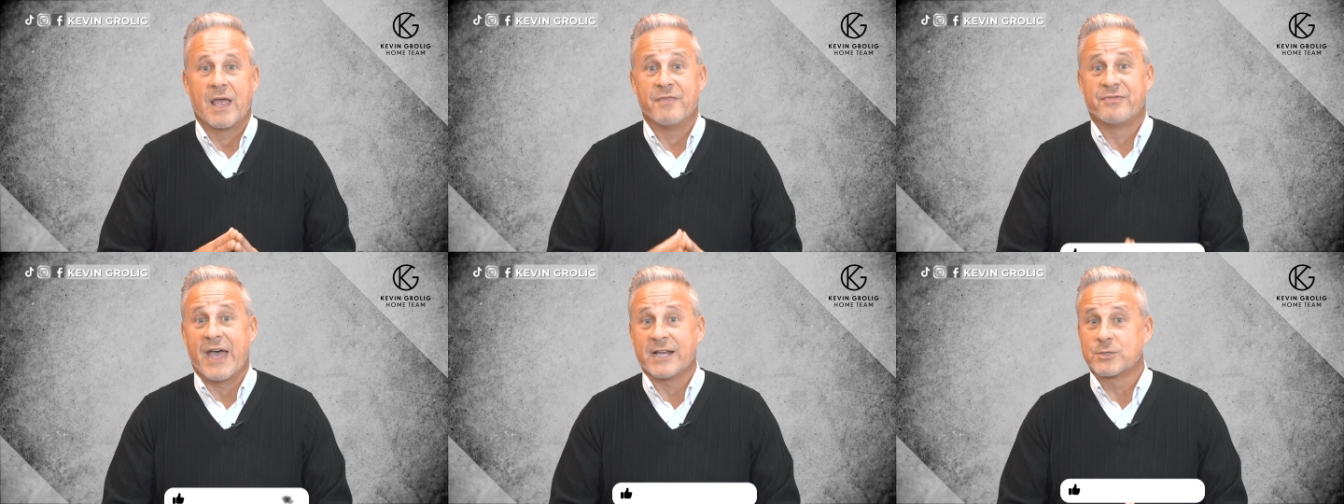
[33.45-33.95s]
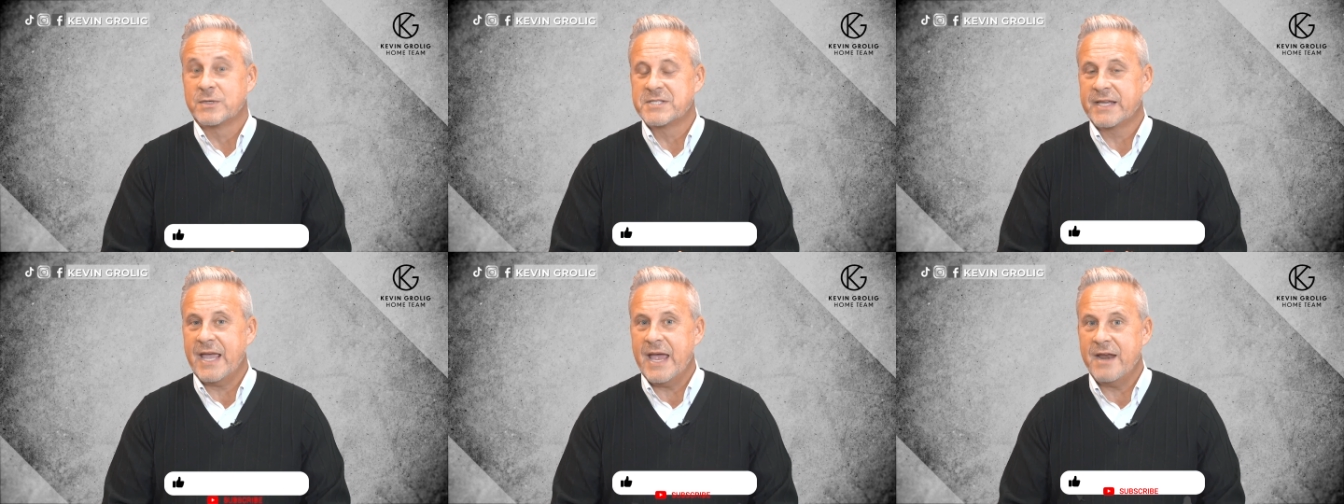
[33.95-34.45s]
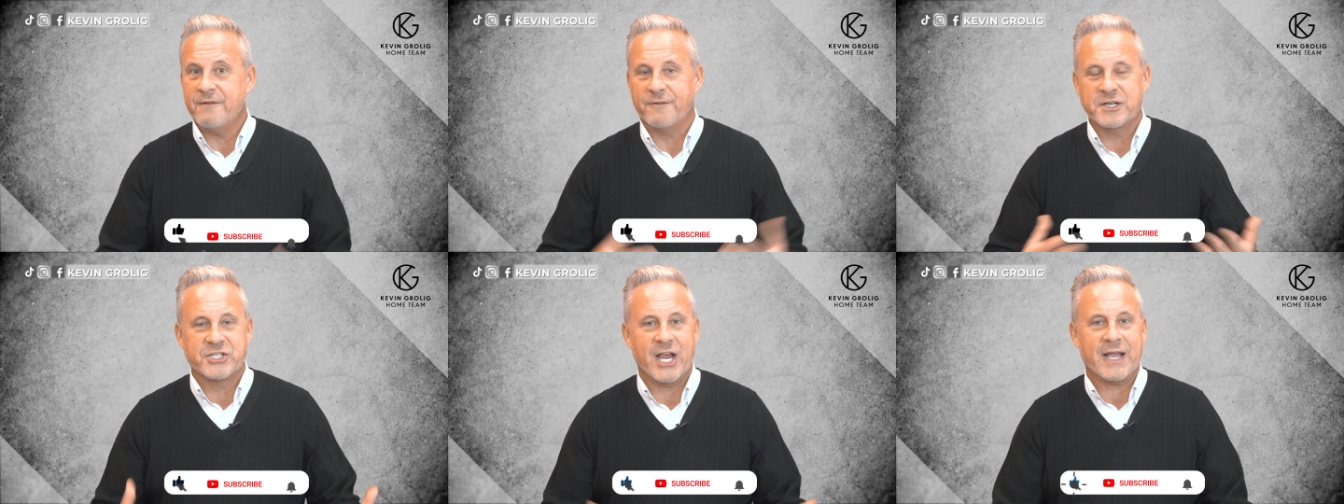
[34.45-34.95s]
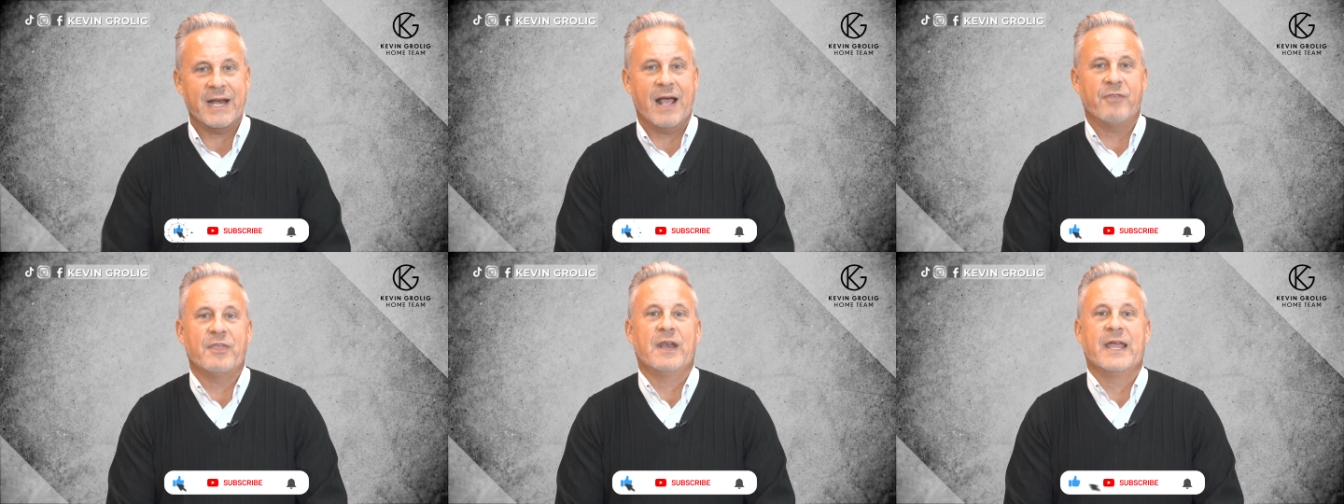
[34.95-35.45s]
And thanks once again for checking
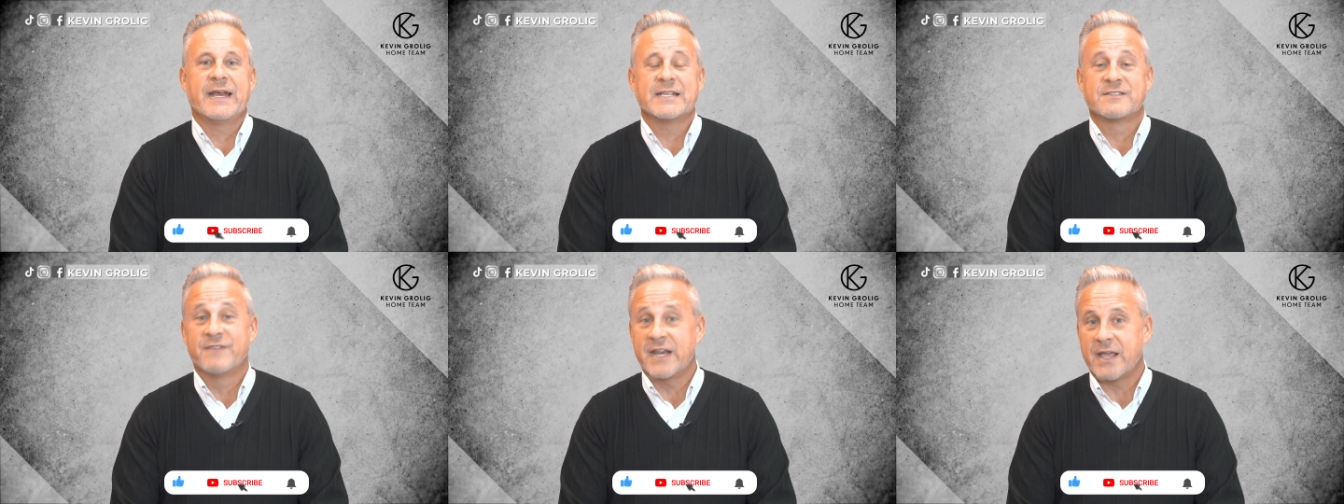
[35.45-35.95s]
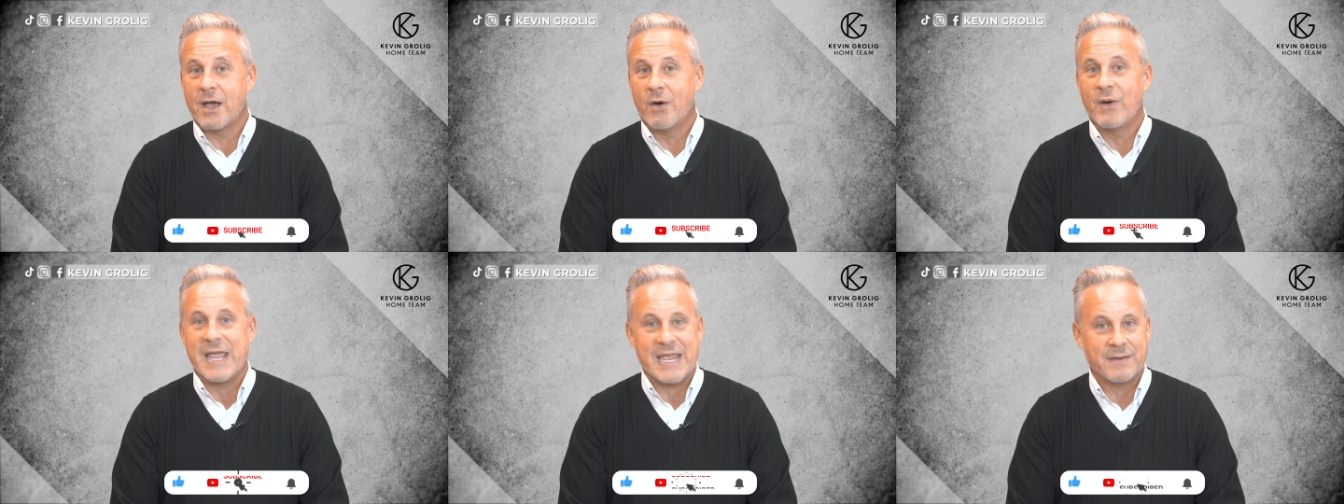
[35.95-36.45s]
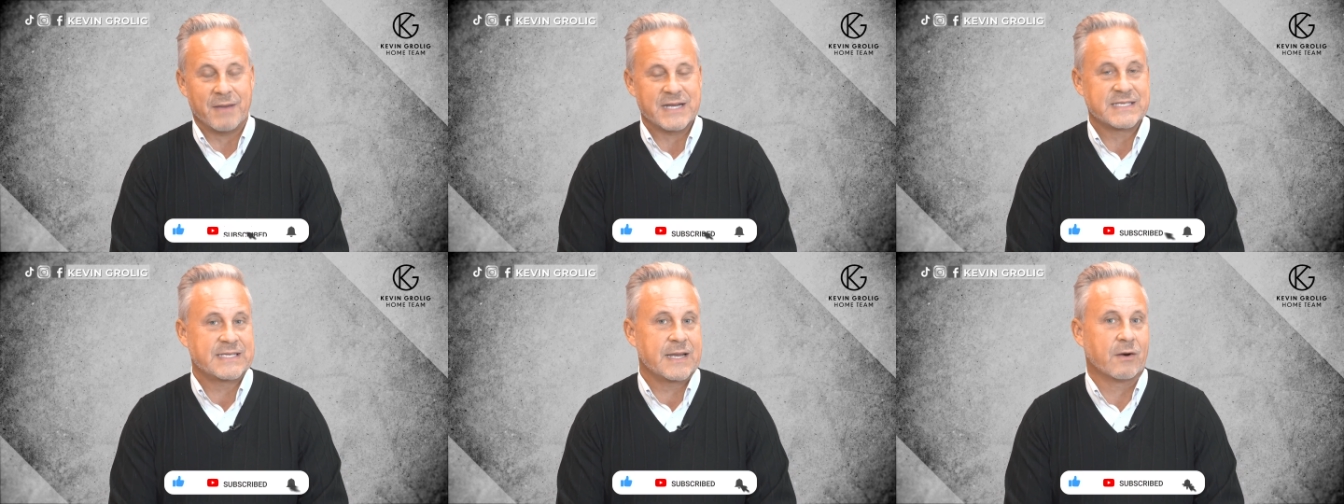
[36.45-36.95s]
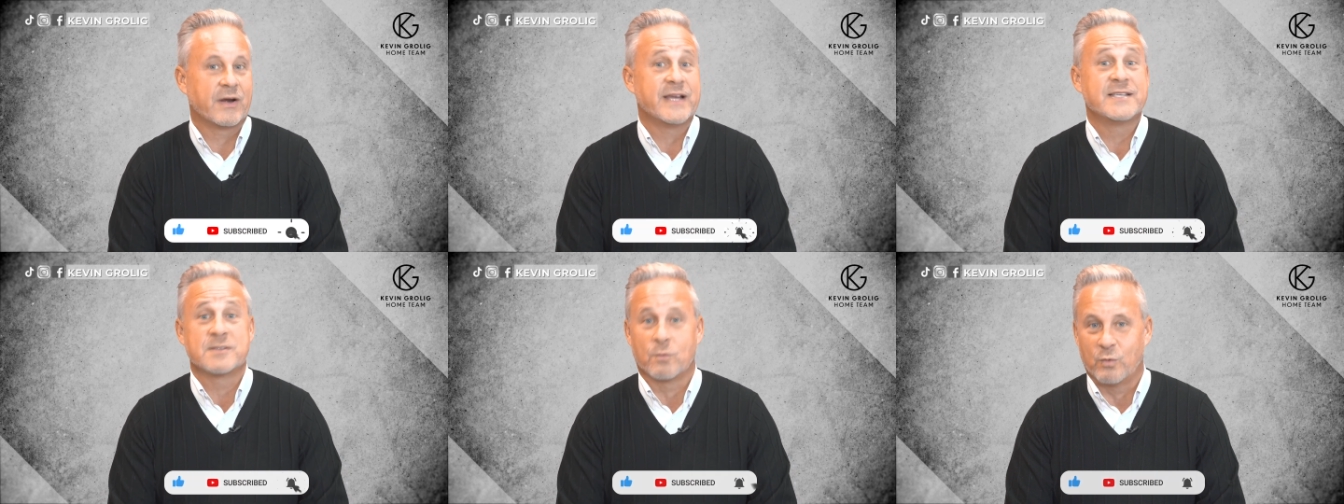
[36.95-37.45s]
out the latest video in my
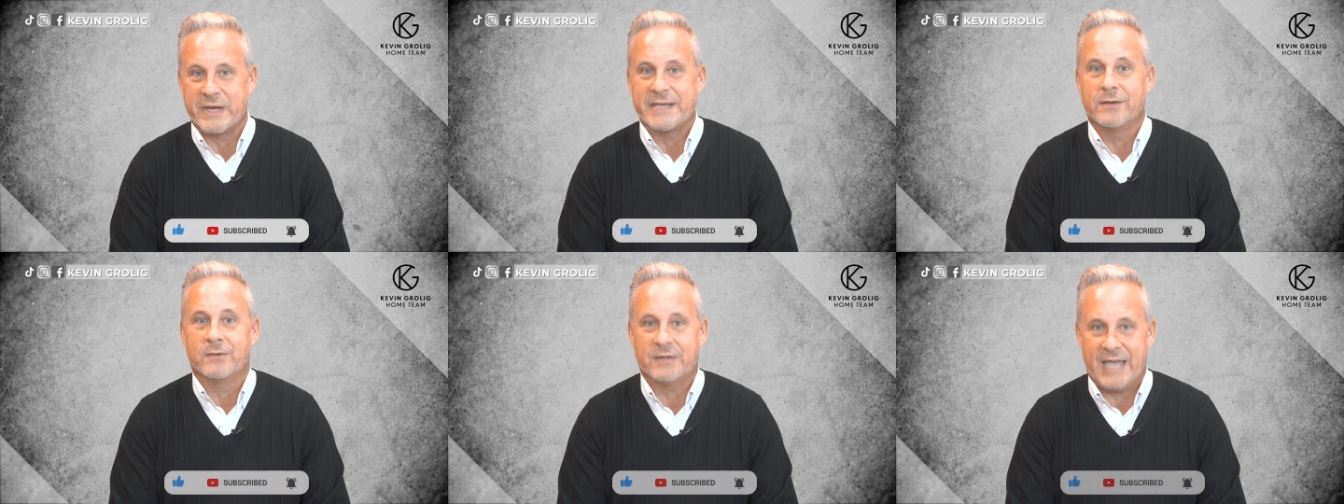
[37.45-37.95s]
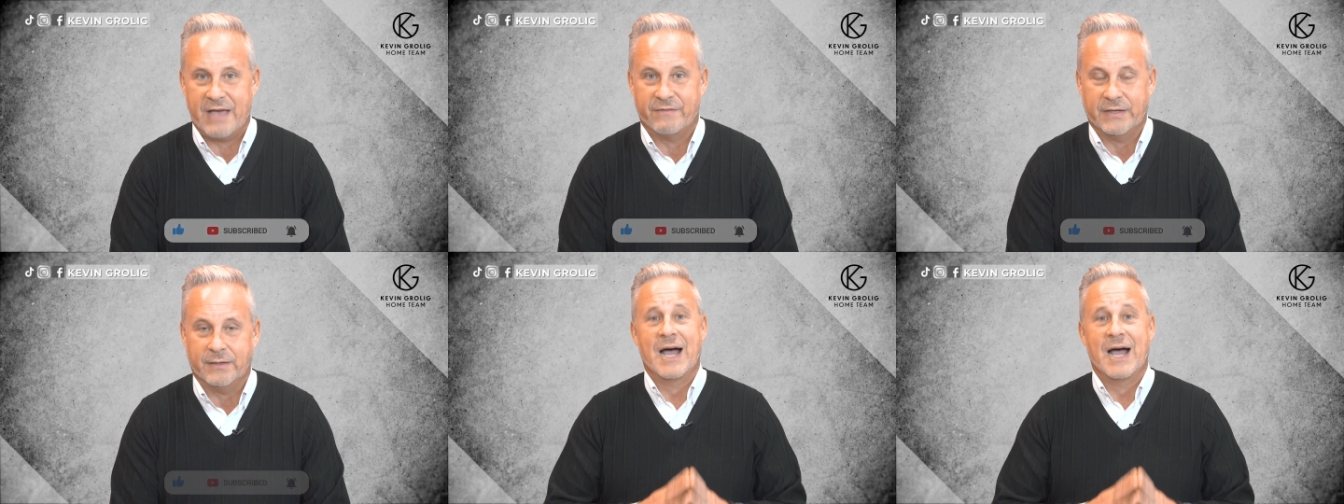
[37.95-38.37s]
series, Real Kevin.